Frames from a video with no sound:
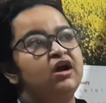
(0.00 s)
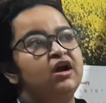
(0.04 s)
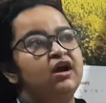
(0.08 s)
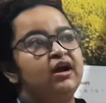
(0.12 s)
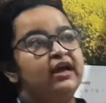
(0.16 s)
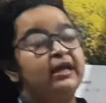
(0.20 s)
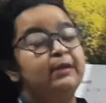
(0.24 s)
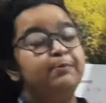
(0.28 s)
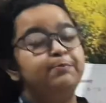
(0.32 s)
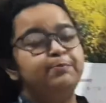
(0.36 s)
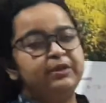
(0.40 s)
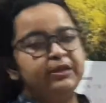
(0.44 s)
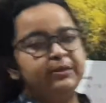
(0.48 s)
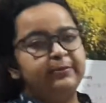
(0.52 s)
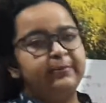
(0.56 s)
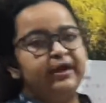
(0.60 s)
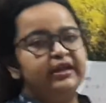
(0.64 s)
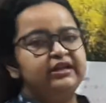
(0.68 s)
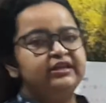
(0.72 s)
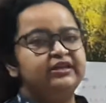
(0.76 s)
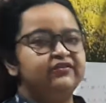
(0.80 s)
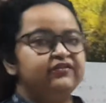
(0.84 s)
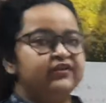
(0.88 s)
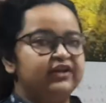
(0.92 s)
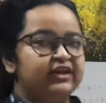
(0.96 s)
implement
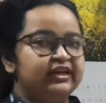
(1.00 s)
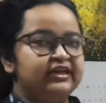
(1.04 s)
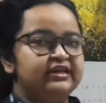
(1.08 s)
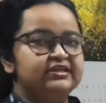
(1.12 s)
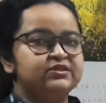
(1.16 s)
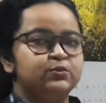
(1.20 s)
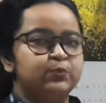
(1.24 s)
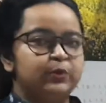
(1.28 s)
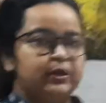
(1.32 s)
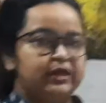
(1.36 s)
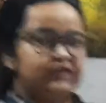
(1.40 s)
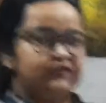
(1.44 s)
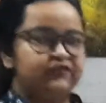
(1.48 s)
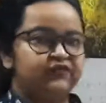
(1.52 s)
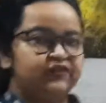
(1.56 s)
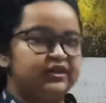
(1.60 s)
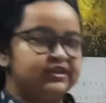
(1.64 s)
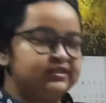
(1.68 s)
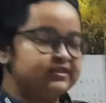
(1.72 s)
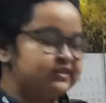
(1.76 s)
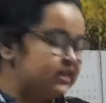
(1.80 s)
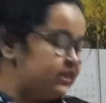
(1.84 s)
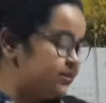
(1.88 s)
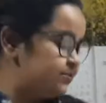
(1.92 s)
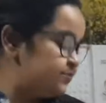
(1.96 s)
the various welfare
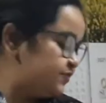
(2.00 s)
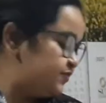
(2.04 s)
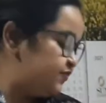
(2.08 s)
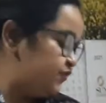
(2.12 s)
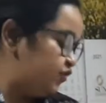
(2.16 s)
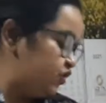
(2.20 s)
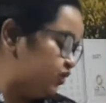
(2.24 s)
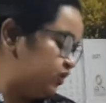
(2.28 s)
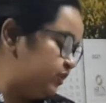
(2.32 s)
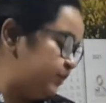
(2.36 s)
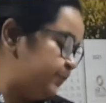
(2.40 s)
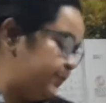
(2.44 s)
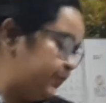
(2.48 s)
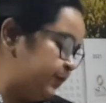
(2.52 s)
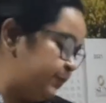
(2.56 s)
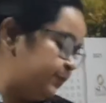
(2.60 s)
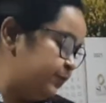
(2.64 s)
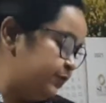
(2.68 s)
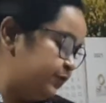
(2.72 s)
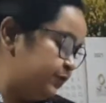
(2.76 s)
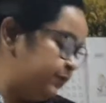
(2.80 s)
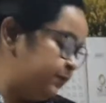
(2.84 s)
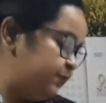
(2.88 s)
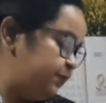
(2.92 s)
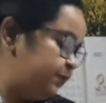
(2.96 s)
schemes for the
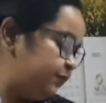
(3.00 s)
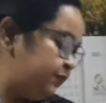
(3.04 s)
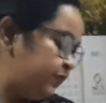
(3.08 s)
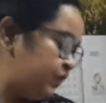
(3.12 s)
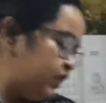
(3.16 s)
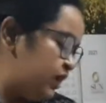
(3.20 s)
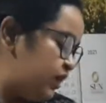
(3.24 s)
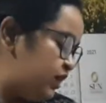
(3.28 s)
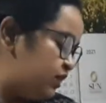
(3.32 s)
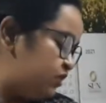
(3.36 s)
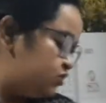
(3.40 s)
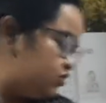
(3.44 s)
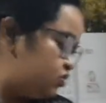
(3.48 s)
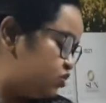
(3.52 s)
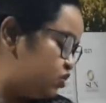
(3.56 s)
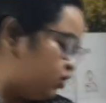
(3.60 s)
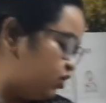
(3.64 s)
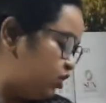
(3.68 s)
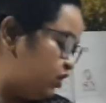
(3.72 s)
people. So